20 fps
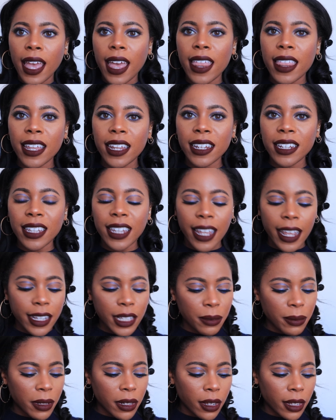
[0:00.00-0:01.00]
And
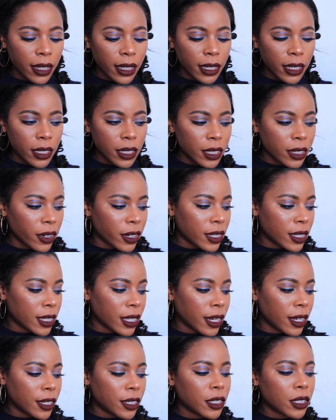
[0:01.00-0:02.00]
last but not least, our
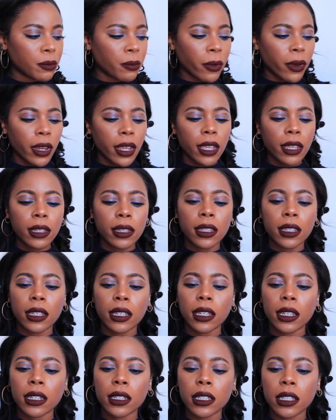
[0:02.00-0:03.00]
setting spray,
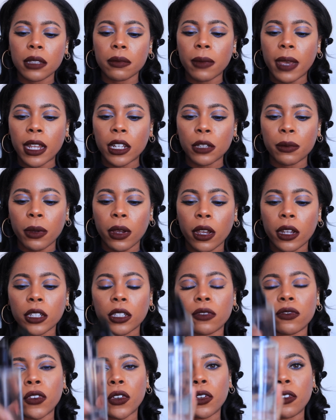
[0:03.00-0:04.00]
the
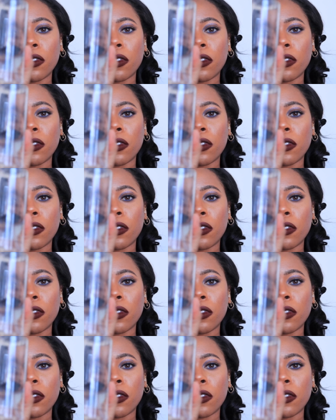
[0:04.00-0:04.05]
Smashbox Photo